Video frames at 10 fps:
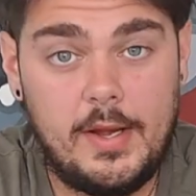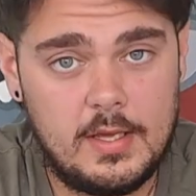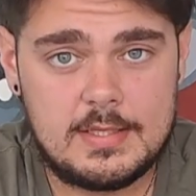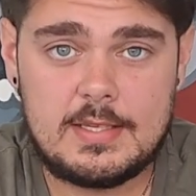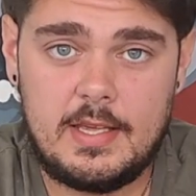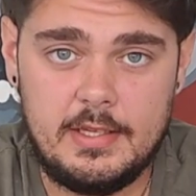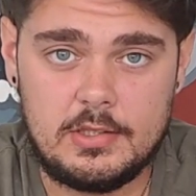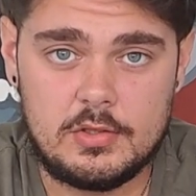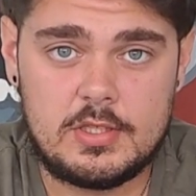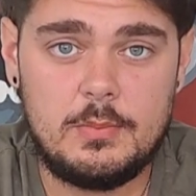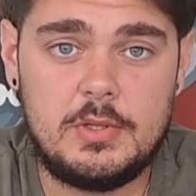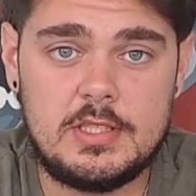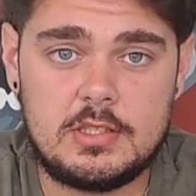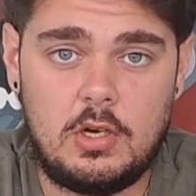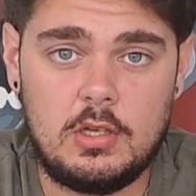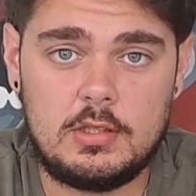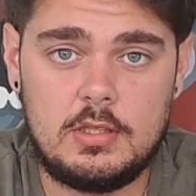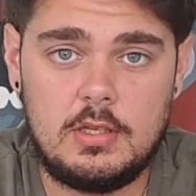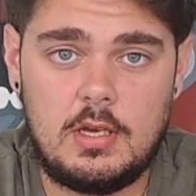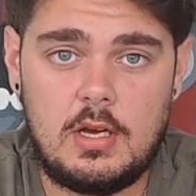I say to simply start,
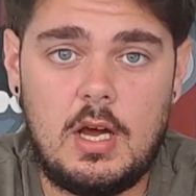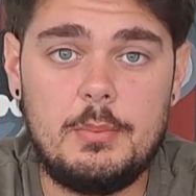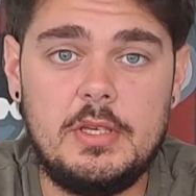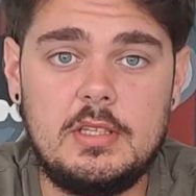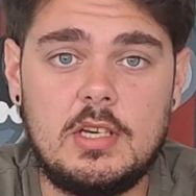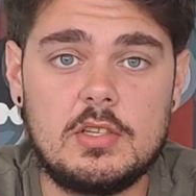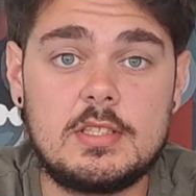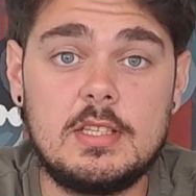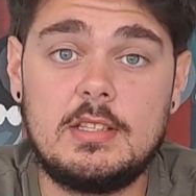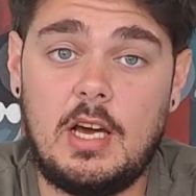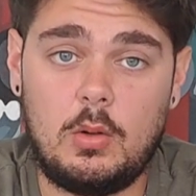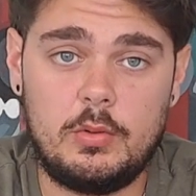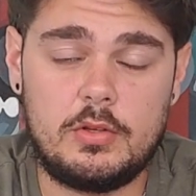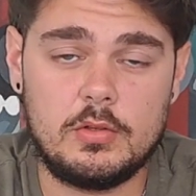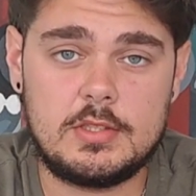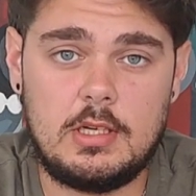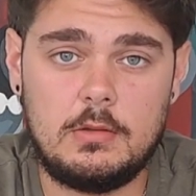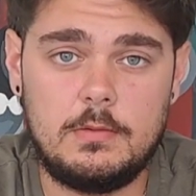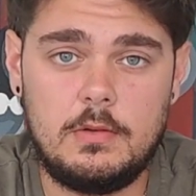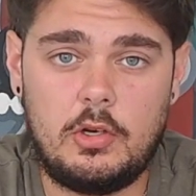I mean go sit down with
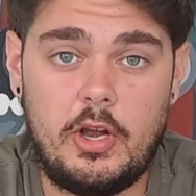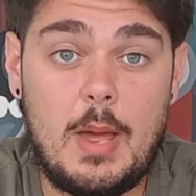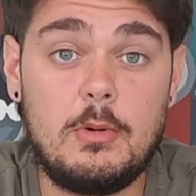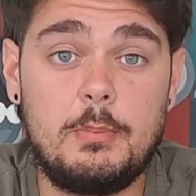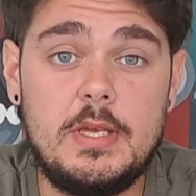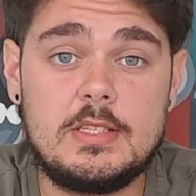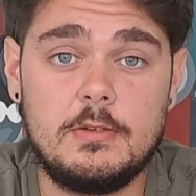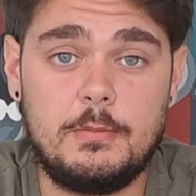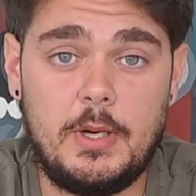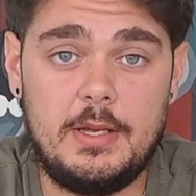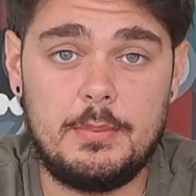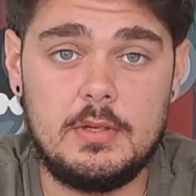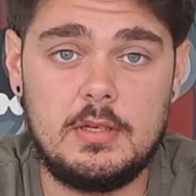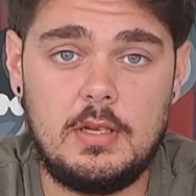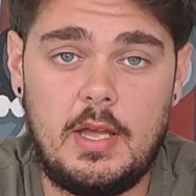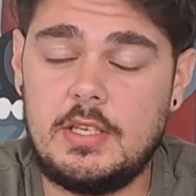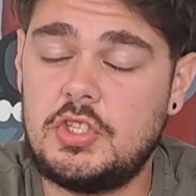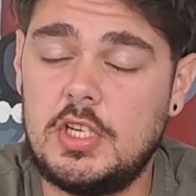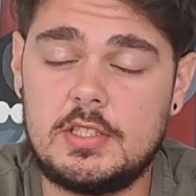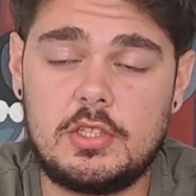yourself, grab a piece of paper and
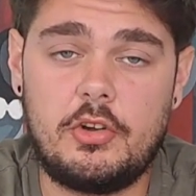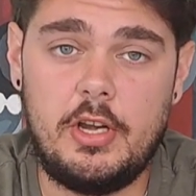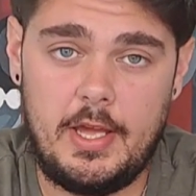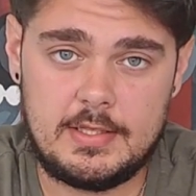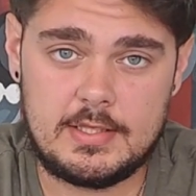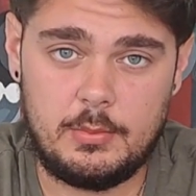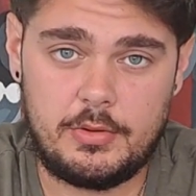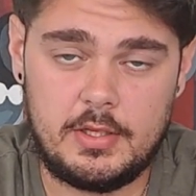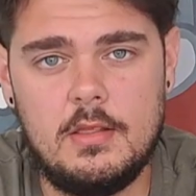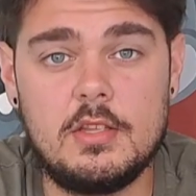just create something.